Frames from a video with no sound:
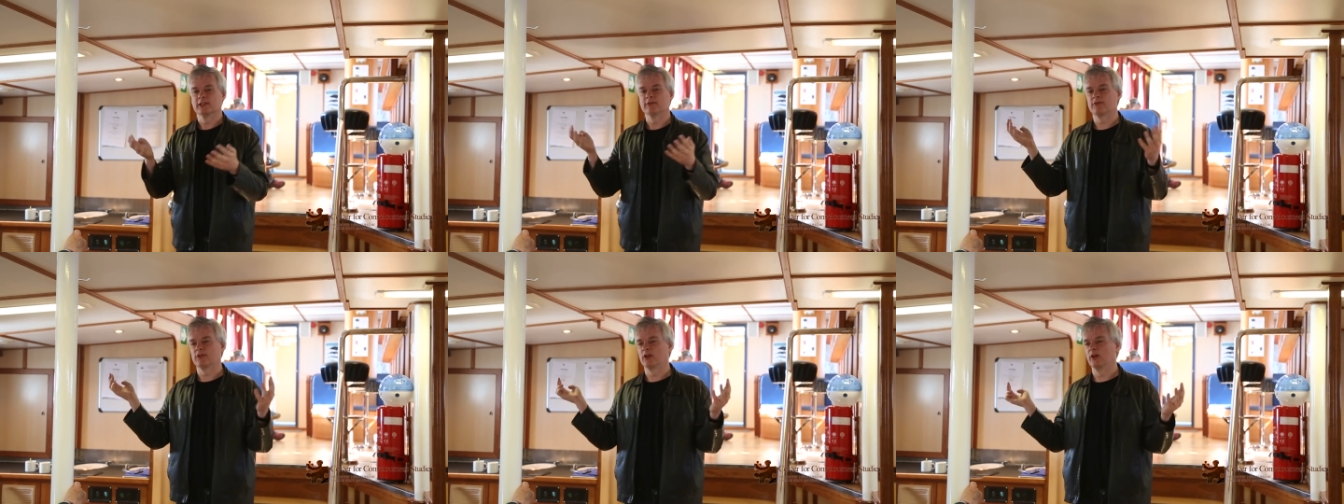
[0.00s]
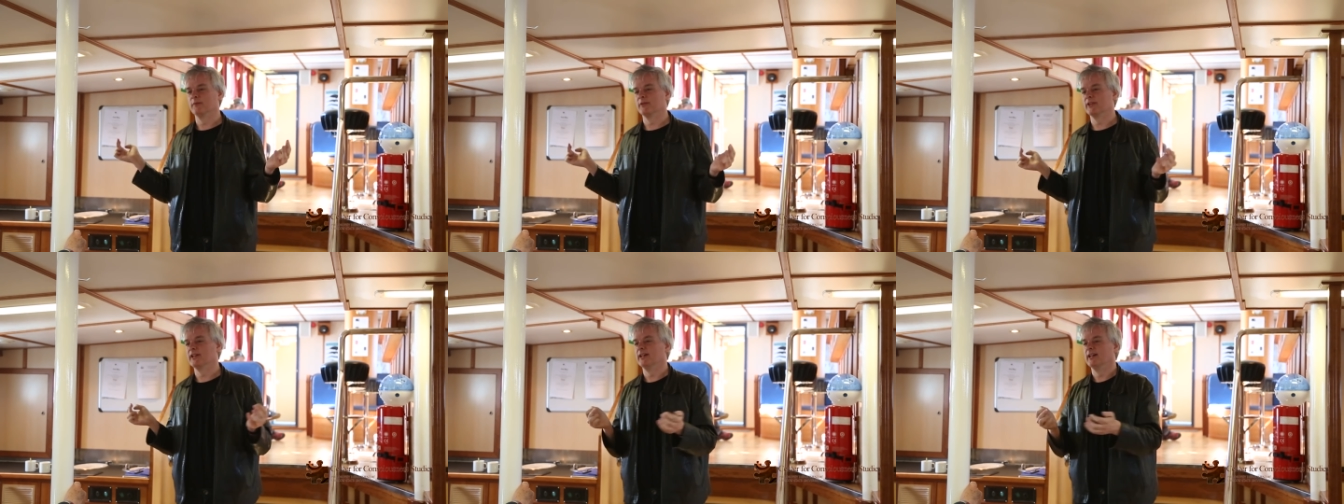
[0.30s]
and
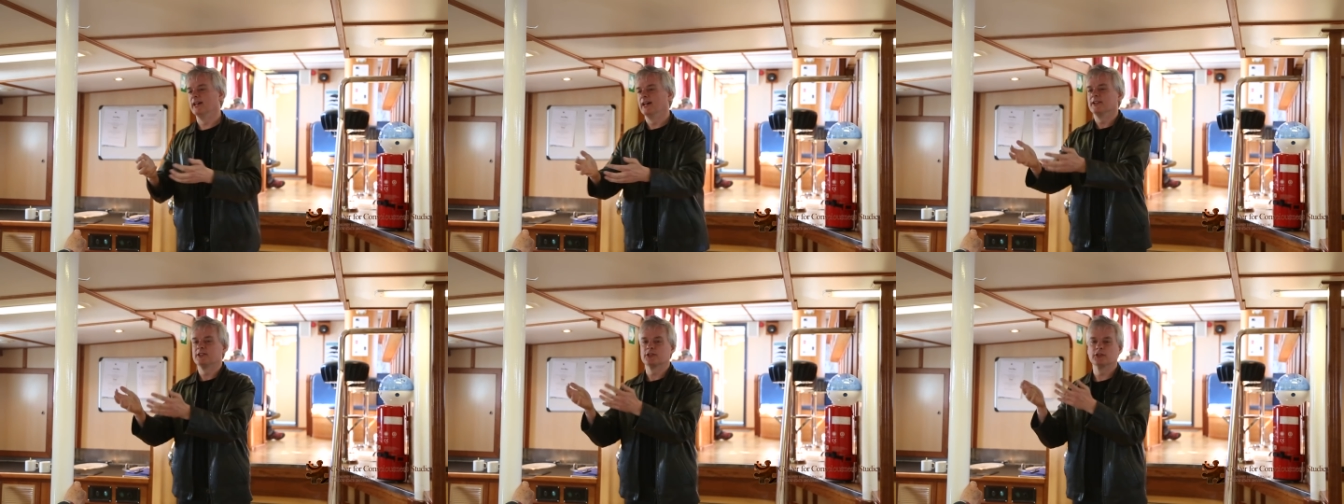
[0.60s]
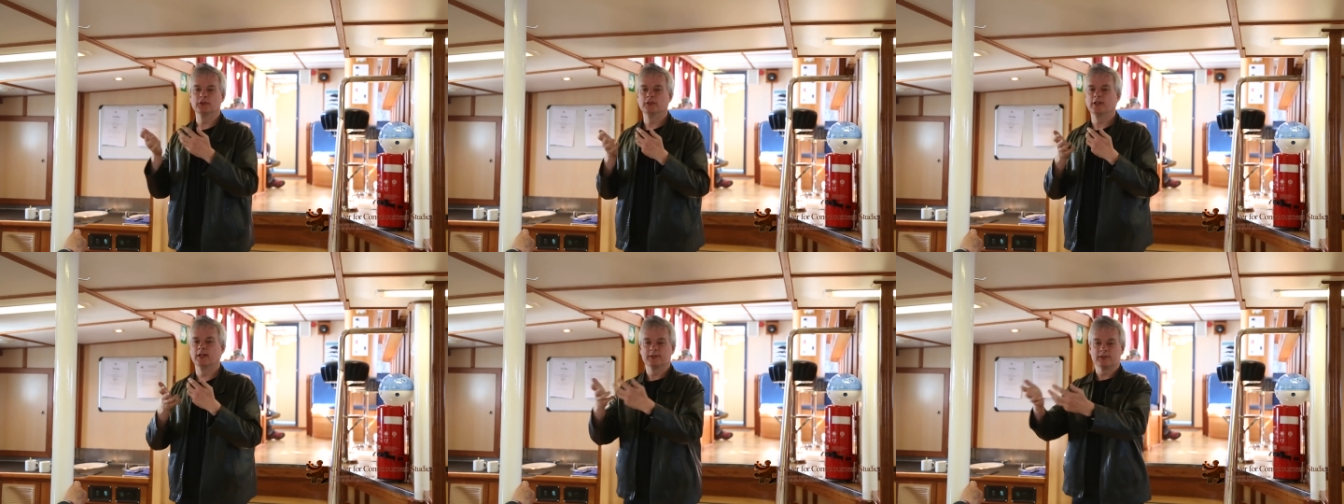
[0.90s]
from there
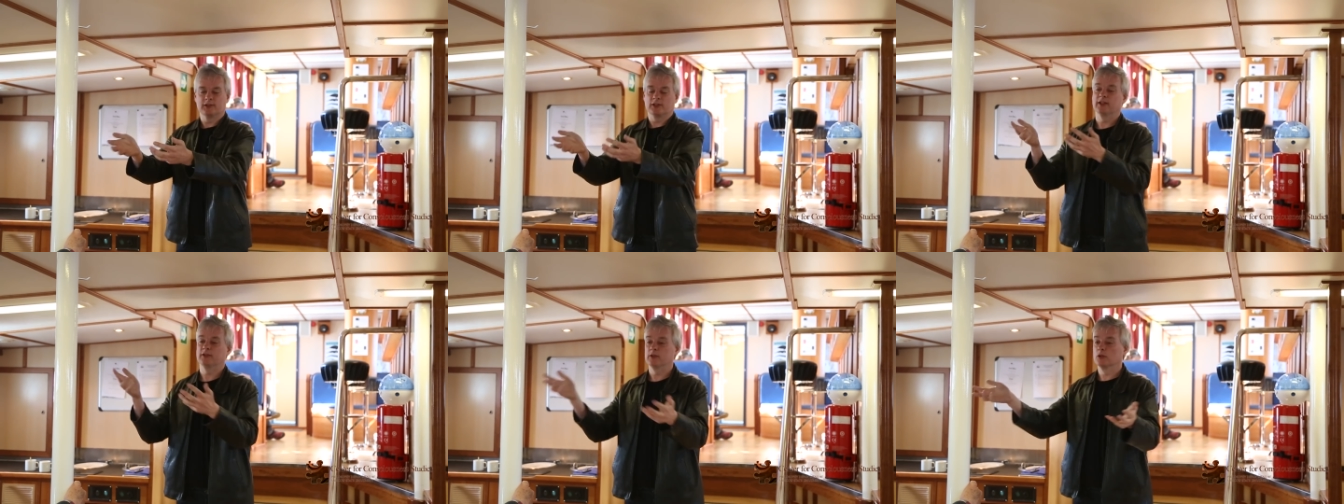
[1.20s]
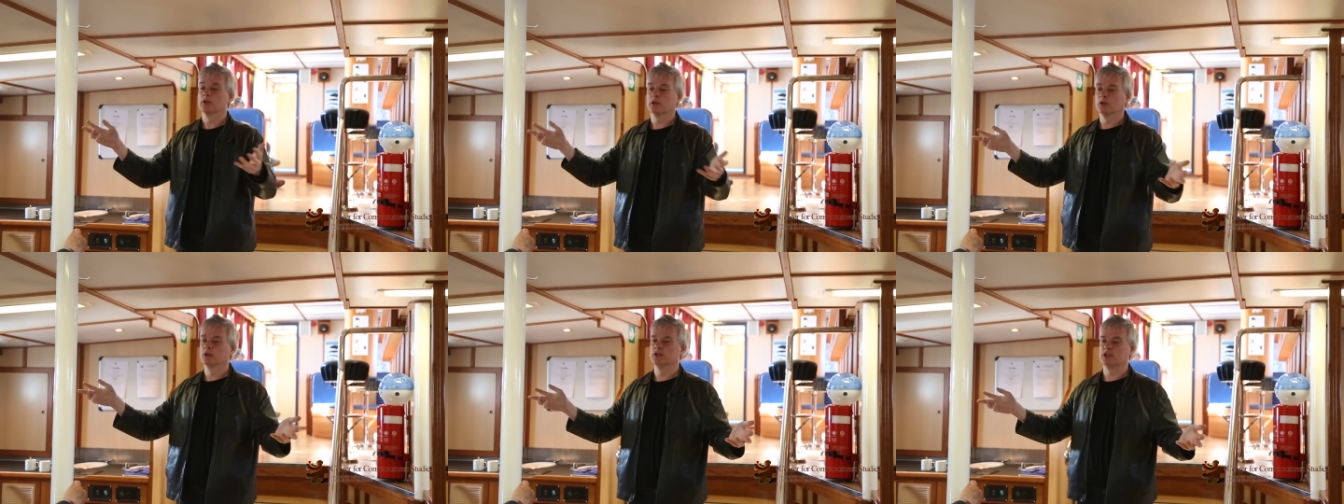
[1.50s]
to a
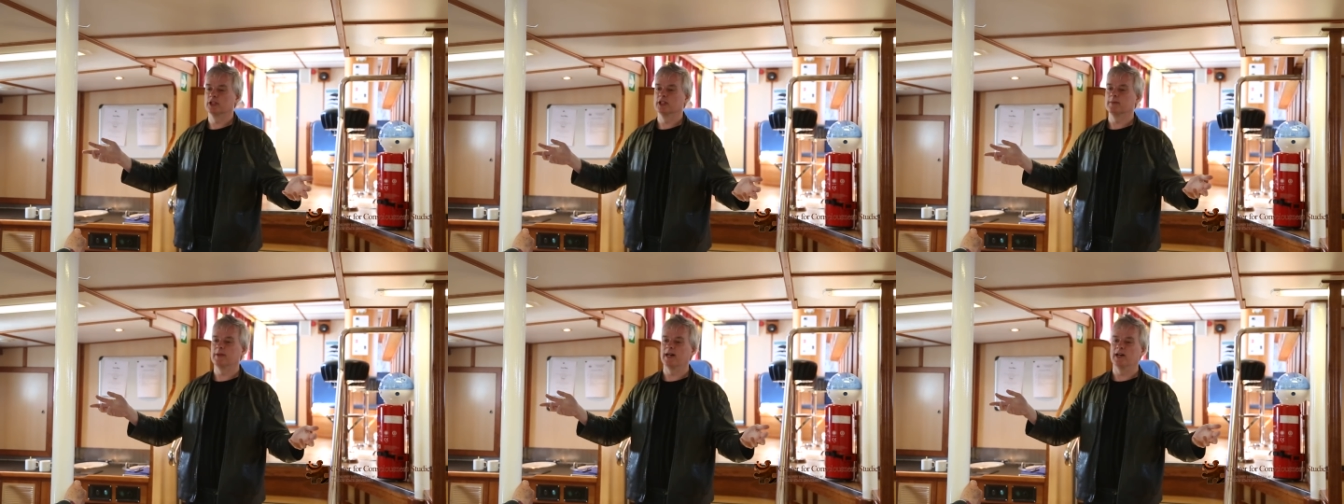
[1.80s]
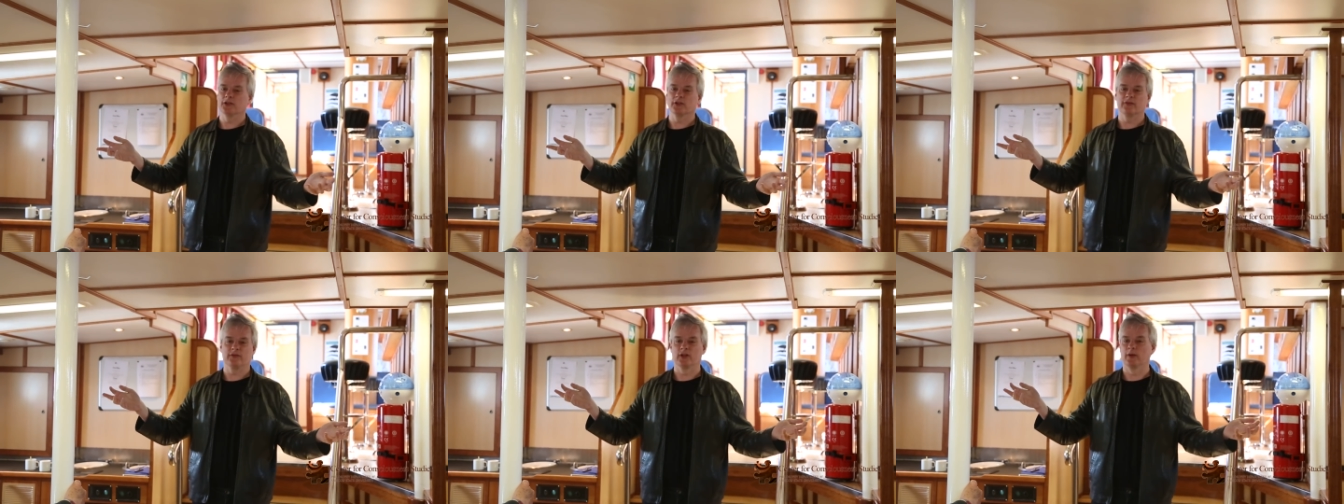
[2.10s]
conclusion
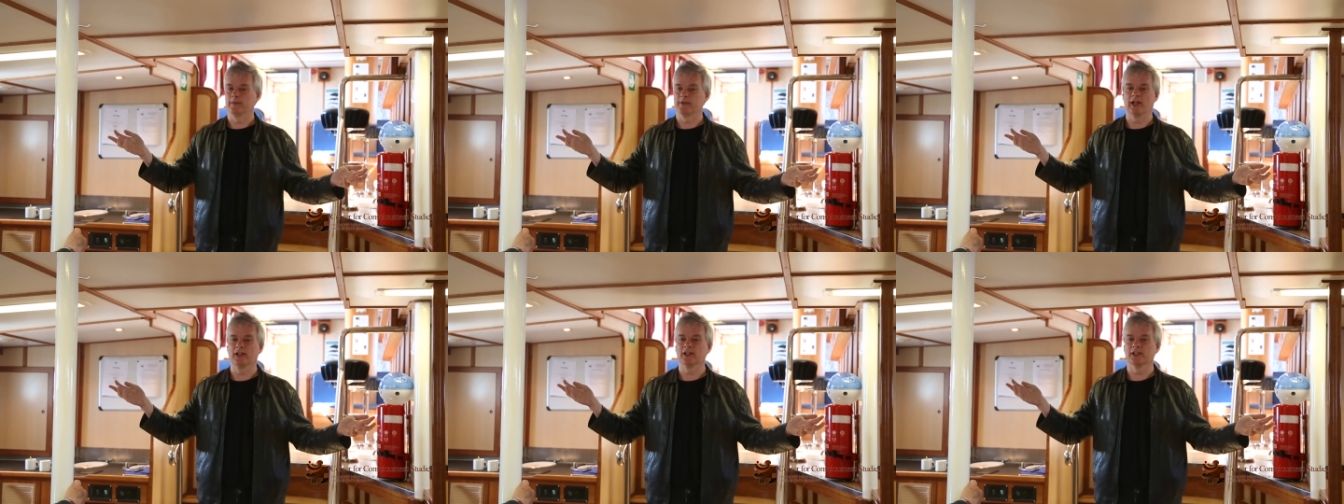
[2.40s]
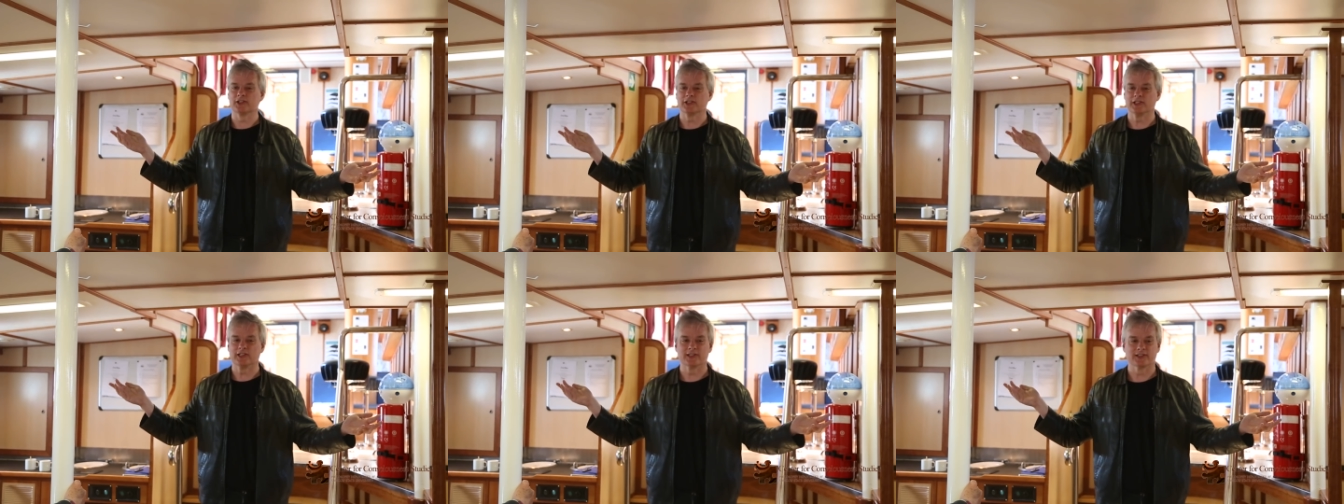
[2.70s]
about the
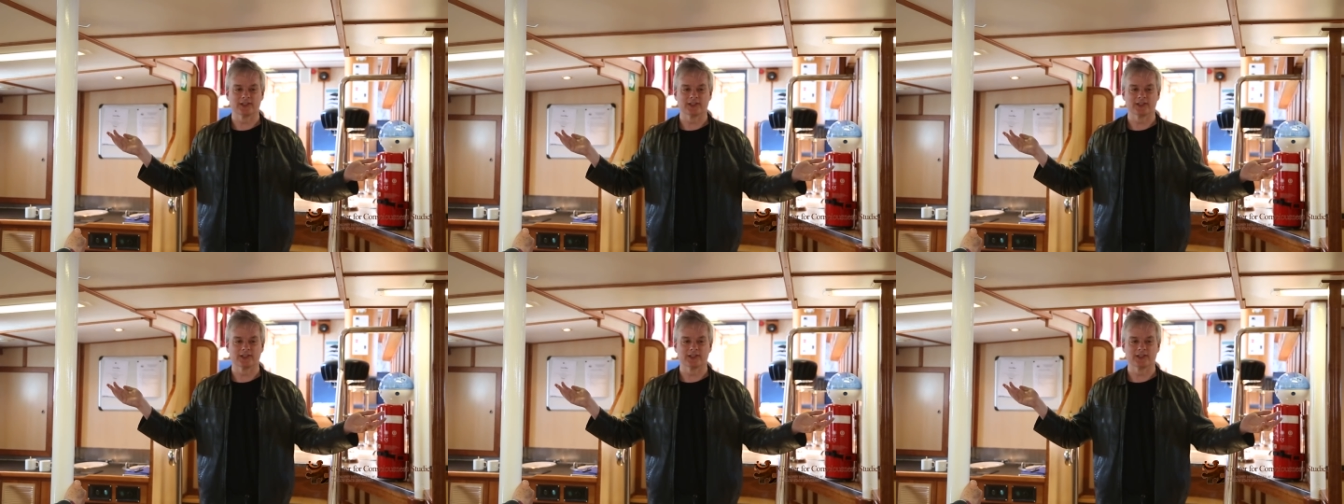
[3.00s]
phenomenology.